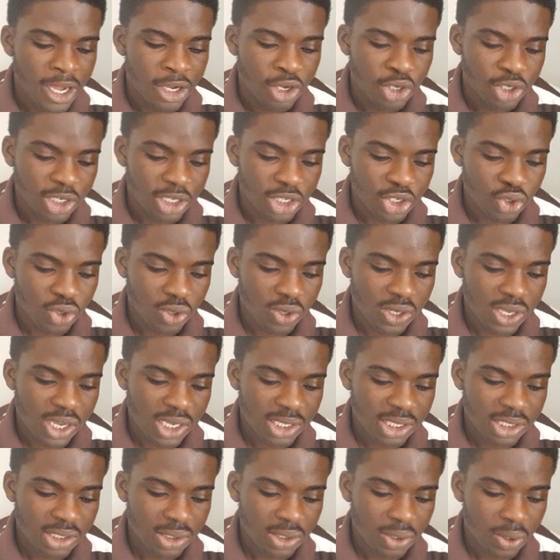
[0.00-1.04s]
So yes,
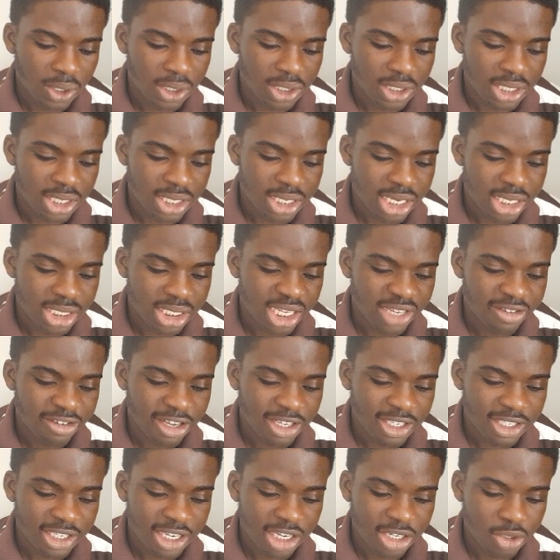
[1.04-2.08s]
that's what the server
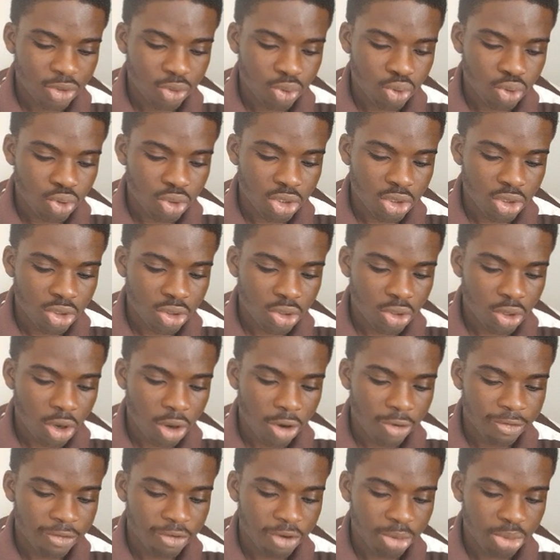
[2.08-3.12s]
sets rules
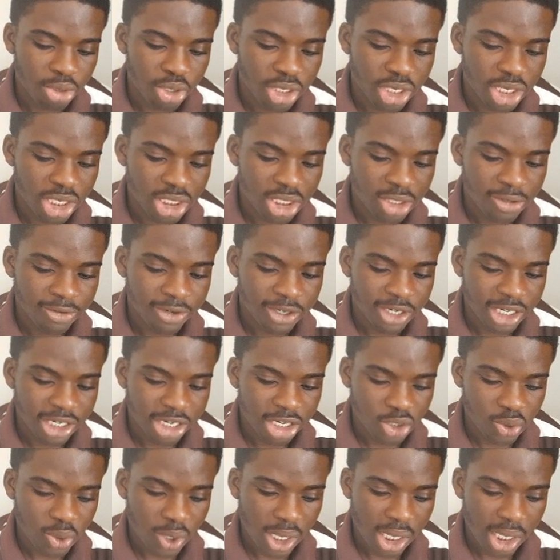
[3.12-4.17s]
of communication for the
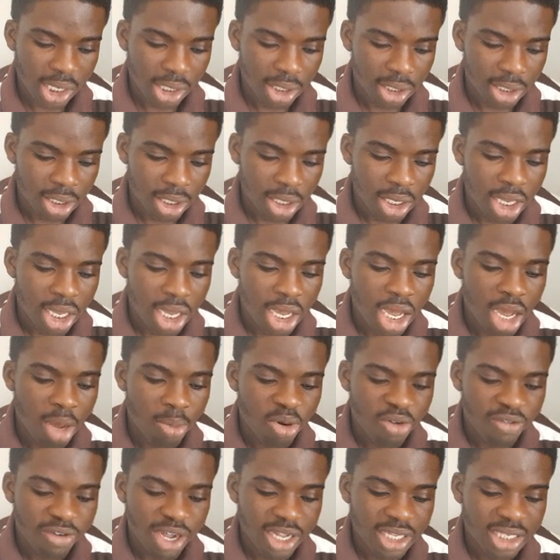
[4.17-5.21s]
network and
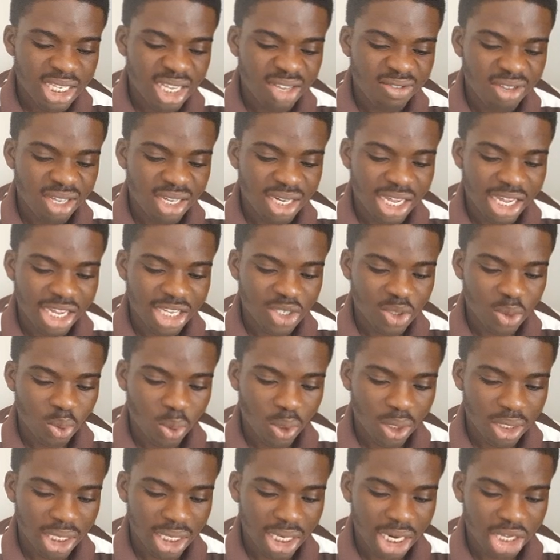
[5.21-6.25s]
provides every client
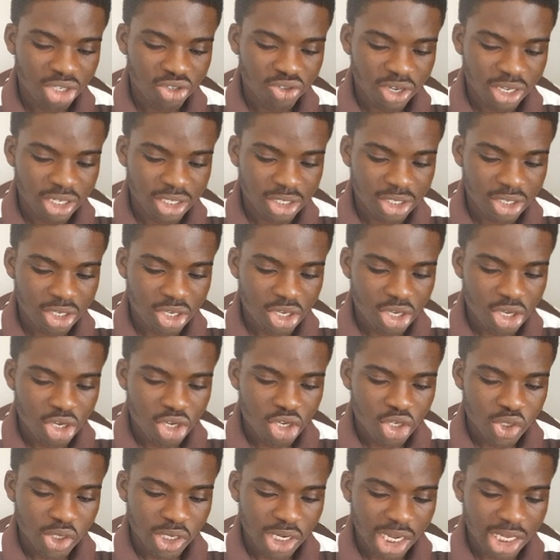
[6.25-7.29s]
with an address
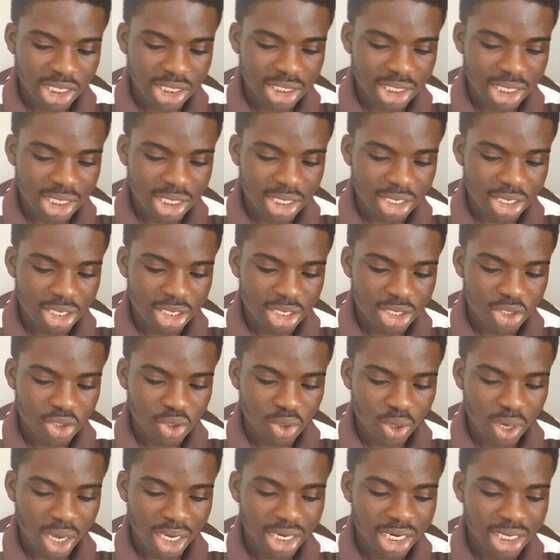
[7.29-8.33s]

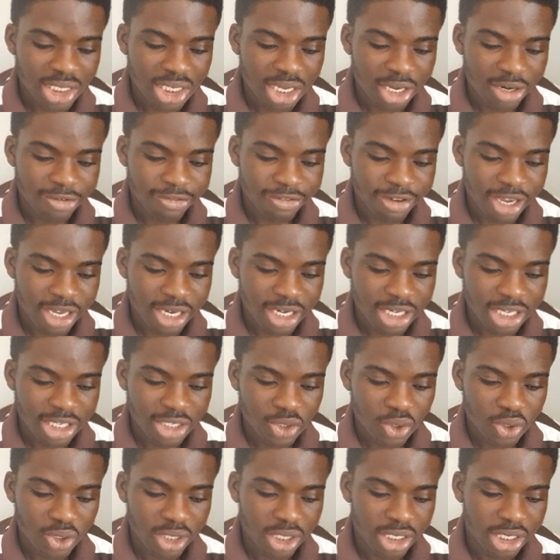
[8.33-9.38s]
so others can find
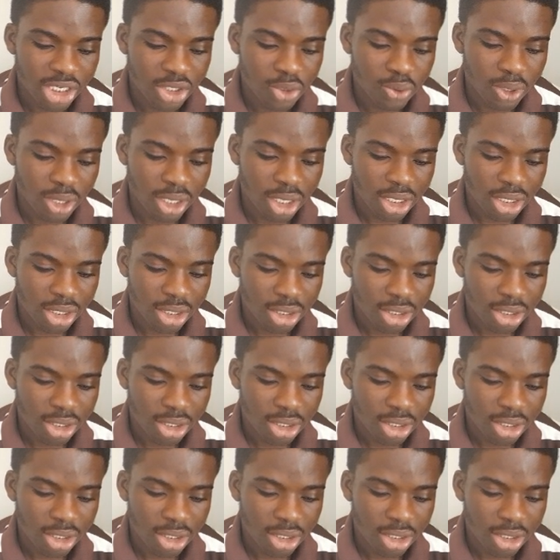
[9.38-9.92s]
it on the network.